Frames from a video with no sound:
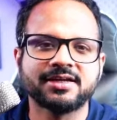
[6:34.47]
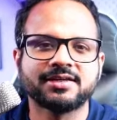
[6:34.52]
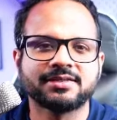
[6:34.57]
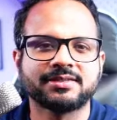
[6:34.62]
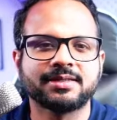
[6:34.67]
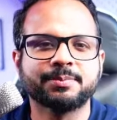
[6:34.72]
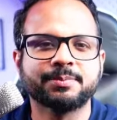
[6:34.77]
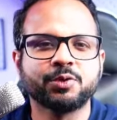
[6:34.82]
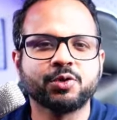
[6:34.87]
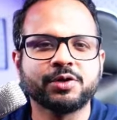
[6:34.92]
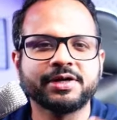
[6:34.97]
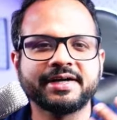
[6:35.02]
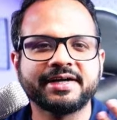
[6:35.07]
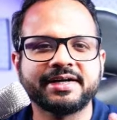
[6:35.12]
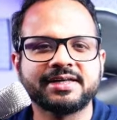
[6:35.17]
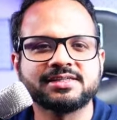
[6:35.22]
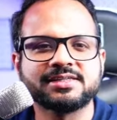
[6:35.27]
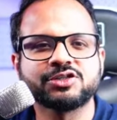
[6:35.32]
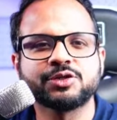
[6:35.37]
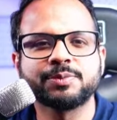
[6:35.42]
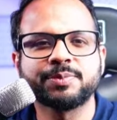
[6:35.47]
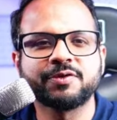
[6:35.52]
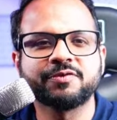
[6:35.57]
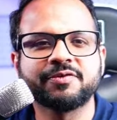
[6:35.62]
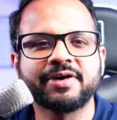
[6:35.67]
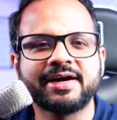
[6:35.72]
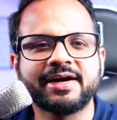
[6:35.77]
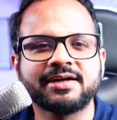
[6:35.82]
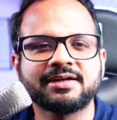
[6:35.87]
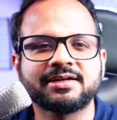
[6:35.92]
The more details you
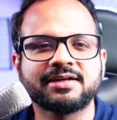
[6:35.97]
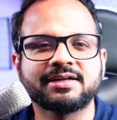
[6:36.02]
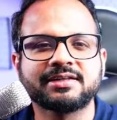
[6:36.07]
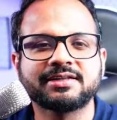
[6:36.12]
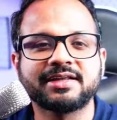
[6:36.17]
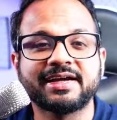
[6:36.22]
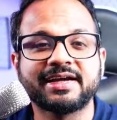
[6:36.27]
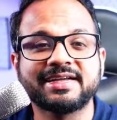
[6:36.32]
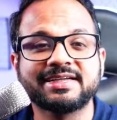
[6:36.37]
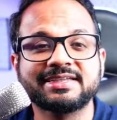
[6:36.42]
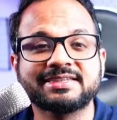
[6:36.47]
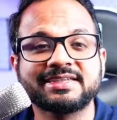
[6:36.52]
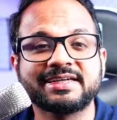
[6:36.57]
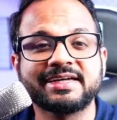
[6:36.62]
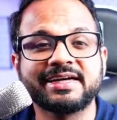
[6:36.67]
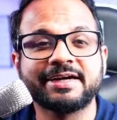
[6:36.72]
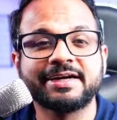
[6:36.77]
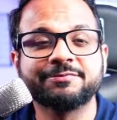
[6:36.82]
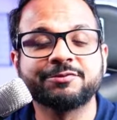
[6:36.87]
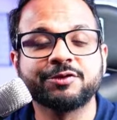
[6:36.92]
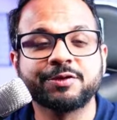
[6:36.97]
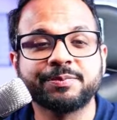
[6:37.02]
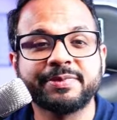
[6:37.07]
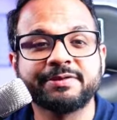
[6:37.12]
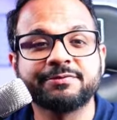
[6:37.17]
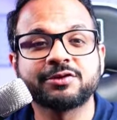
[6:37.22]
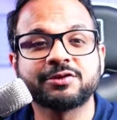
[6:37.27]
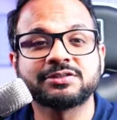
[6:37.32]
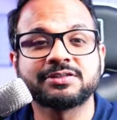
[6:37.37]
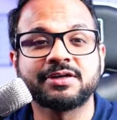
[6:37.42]
provide, the easier it would be
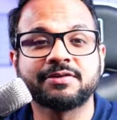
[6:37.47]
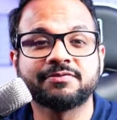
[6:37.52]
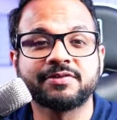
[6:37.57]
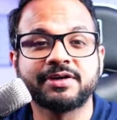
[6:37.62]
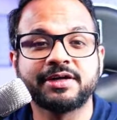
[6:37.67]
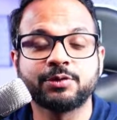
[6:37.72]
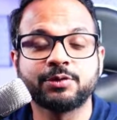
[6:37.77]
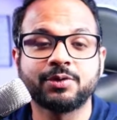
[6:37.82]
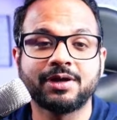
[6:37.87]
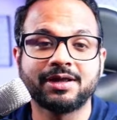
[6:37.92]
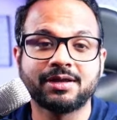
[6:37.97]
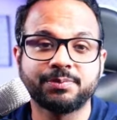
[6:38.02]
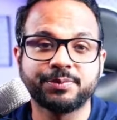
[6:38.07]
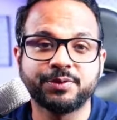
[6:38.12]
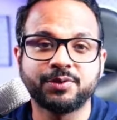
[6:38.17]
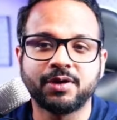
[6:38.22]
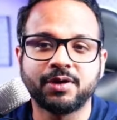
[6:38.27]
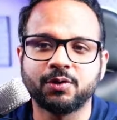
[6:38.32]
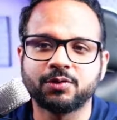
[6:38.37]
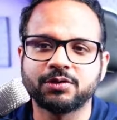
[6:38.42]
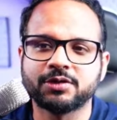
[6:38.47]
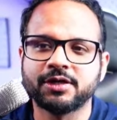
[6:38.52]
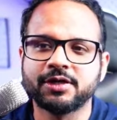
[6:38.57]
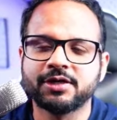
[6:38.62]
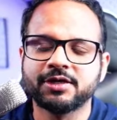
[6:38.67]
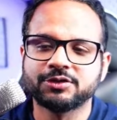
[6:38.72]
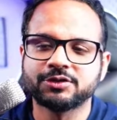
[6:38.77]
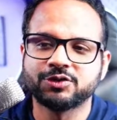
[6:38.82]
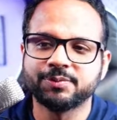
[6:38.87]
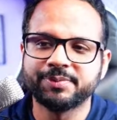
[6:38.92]
for someone to help you out.
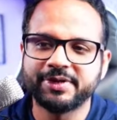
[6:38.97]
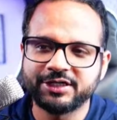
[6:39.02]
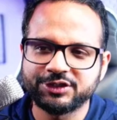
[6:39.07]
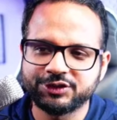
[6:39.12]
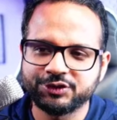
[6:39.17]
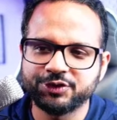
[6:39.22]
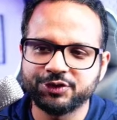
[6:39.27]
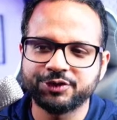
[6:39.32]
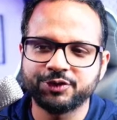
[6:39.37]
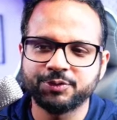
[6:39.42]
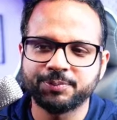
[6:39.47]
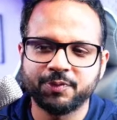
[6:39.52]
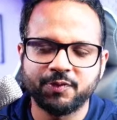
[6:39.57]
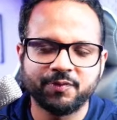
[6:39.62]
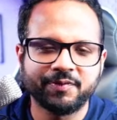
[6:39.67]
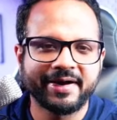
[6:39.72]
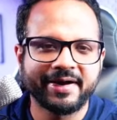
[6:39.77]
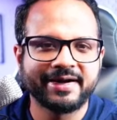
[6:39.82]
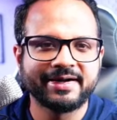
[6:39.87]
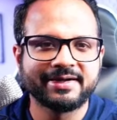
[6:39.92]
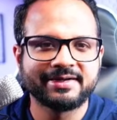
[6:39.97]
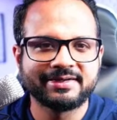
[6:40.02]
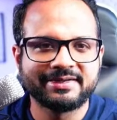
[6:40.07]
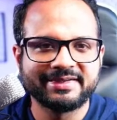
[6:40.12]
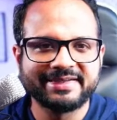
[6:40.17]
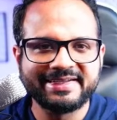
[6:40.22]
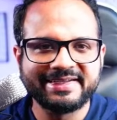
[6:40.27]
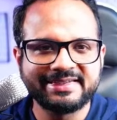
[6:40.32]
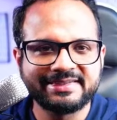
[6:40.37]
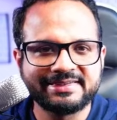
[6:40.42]
So make sure you provide
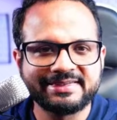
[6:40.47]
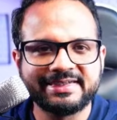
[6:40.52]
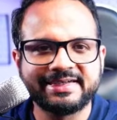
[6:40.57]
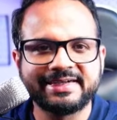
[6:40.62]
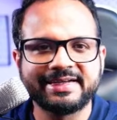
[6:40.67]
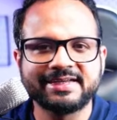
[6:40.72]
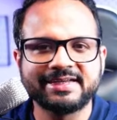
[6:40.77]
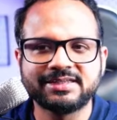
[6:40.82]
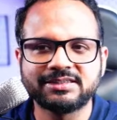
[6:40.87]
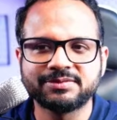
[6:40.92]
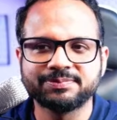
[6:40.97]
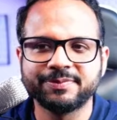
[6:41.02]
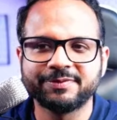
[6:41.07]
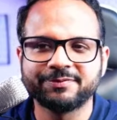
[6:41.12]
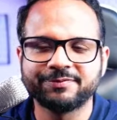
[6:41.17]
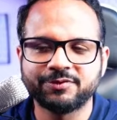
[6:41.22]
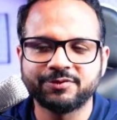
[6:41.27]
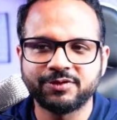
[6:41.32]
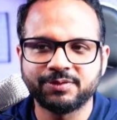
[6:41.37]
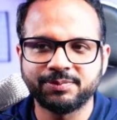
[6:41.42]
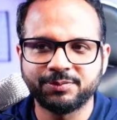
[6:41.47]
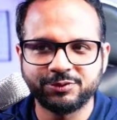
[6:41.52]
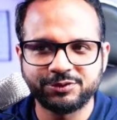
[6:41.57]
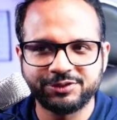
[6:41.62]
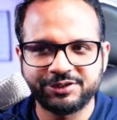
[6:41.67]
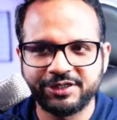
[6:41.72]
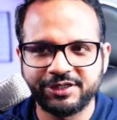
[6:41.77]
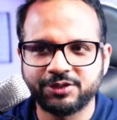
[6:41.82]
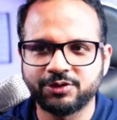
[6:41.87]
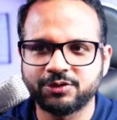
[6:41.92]
these details before
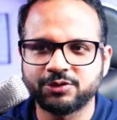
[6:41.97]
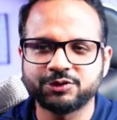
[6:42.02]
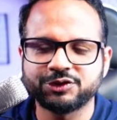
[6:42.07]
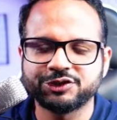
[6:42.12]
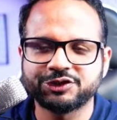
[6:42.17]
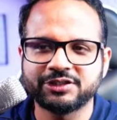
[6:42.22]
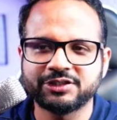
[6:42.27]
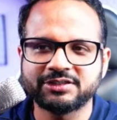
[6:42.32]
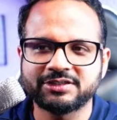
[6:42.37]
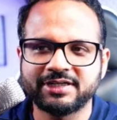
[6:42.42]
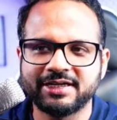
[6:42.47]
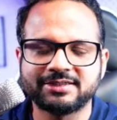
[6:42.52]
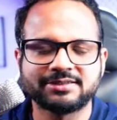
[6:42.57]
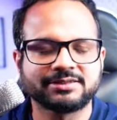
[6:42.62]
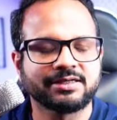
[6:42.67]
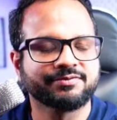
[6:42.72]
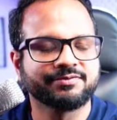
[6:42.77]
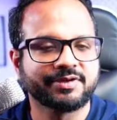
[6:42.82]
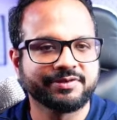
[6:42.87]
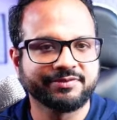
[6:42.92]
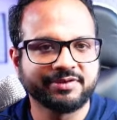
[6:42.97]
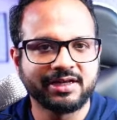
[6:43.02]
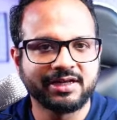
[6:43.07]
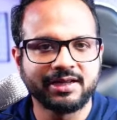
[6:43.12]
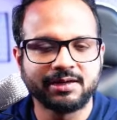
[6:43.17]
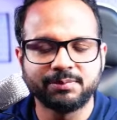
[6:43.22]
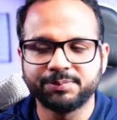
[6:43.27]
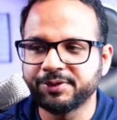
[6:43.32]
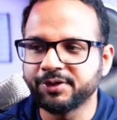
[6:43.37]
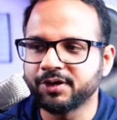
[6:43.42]
posting your questions and someone will
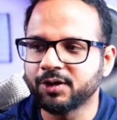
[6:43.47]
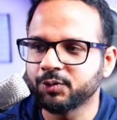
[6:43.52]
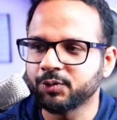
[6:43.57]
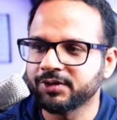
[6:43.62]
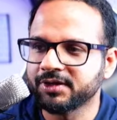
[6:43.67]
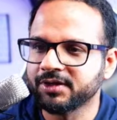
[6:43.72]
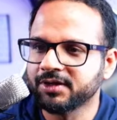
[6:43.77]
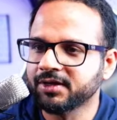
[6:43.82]
help you out.